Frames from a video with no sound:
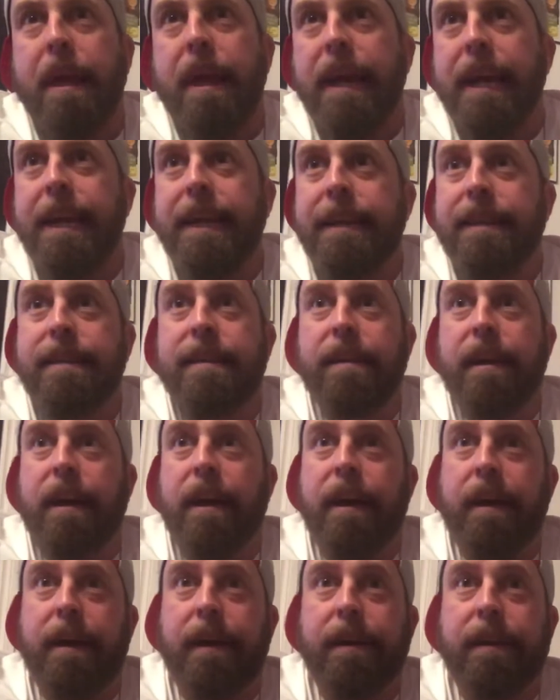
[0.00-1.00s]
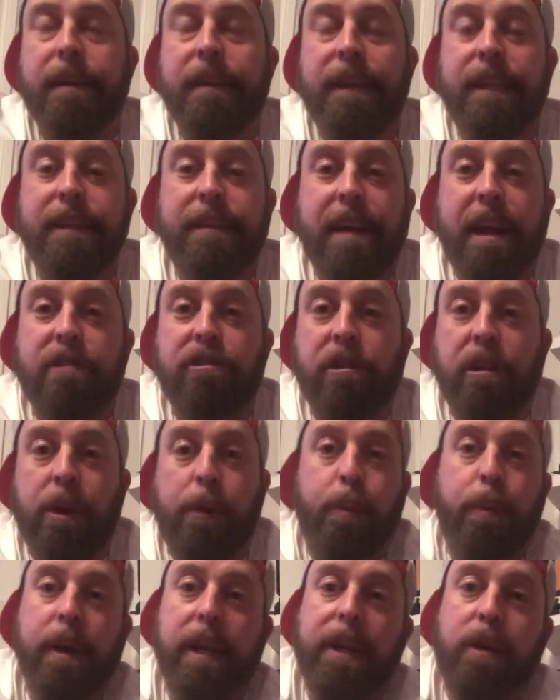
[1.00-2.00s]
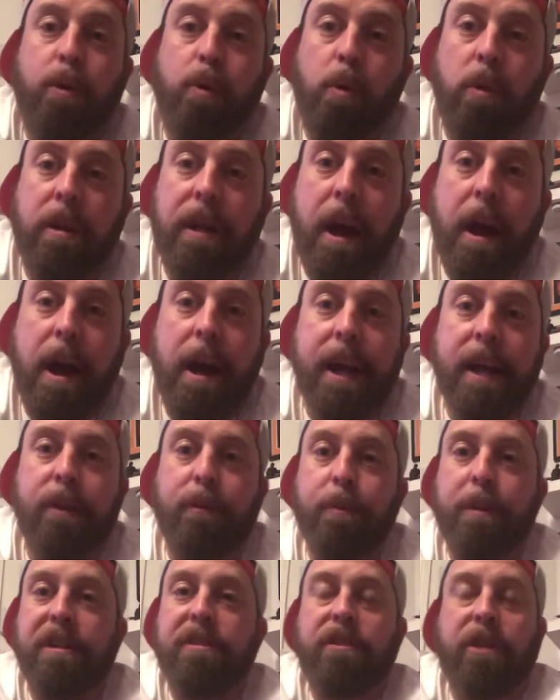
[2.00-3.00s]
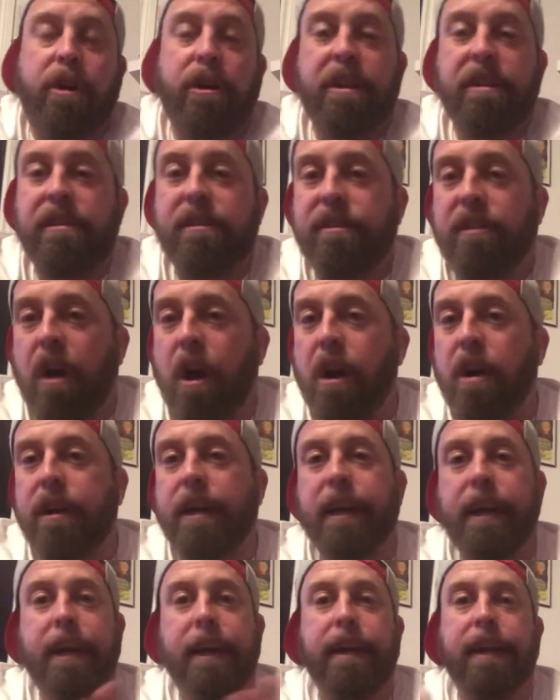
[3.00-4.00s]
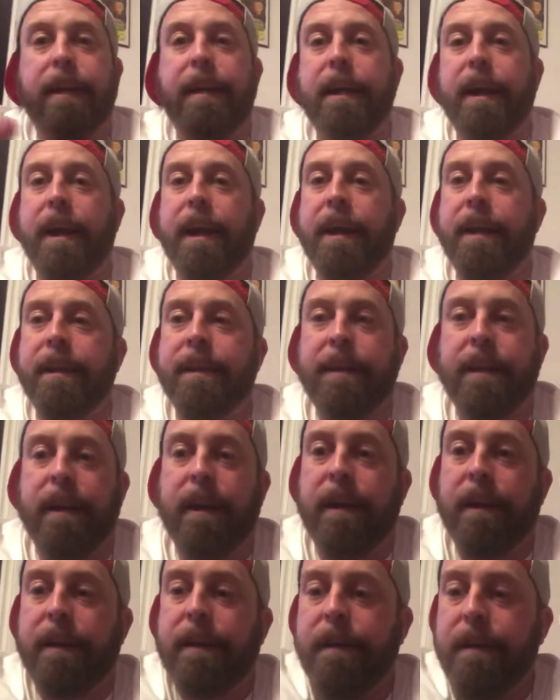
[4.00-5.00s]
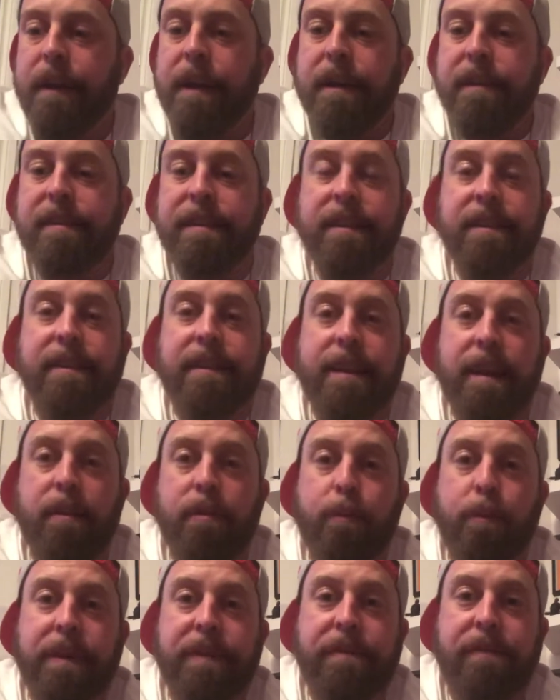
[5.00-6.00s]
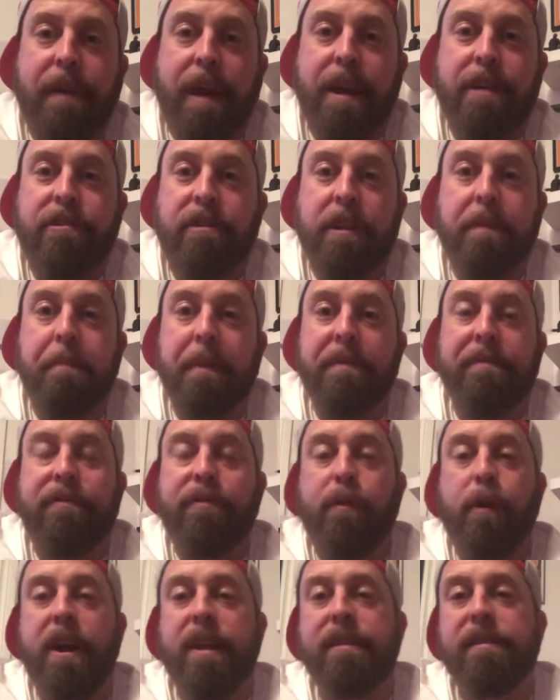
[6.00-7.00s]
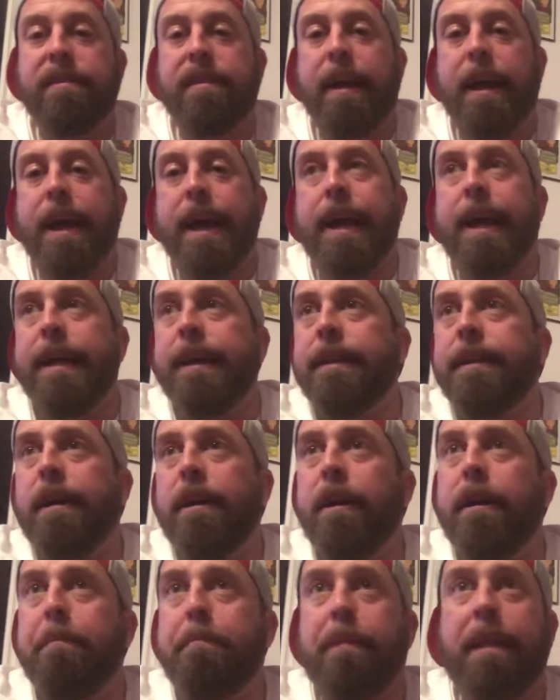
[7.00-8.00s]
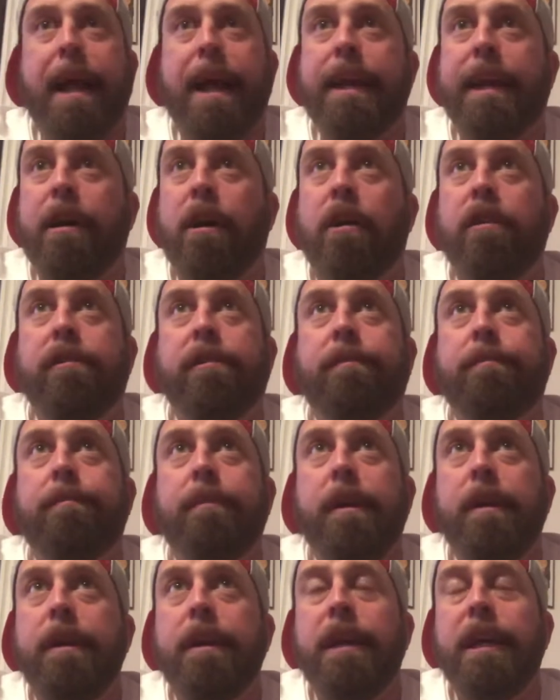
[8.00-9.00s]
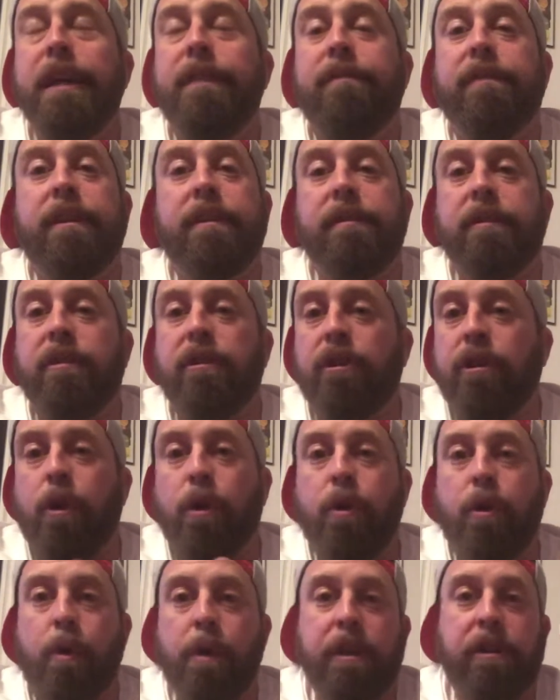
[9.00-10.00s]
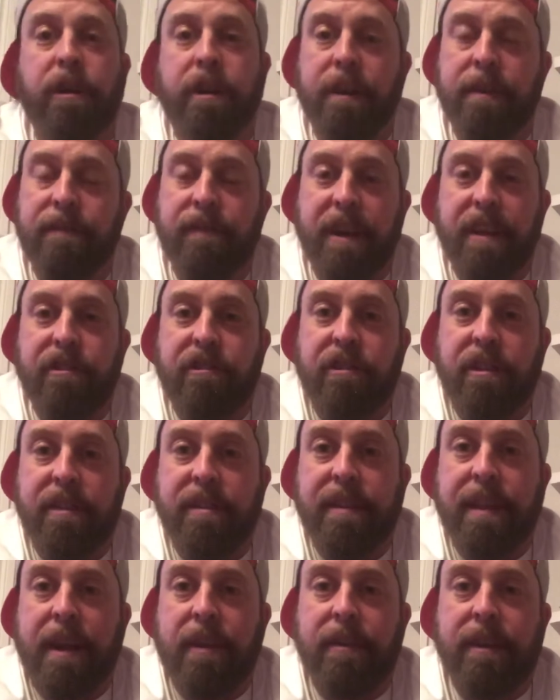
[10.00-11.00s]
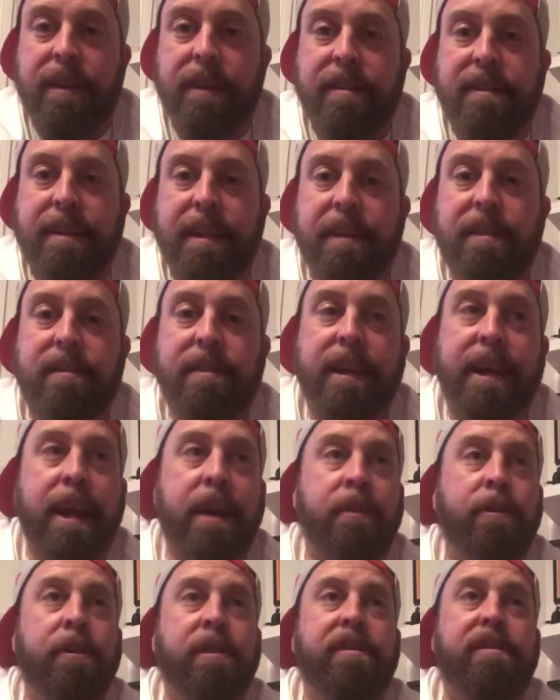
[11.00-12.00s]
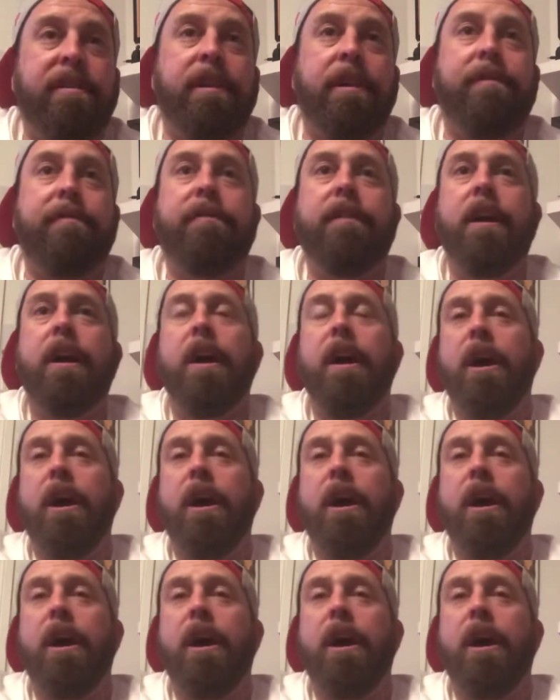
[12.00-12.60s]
He's actually a really cool guy, and we started talking, and since then we've actually been friends and planning on even, you know, going to conventions down in the States together and stuff.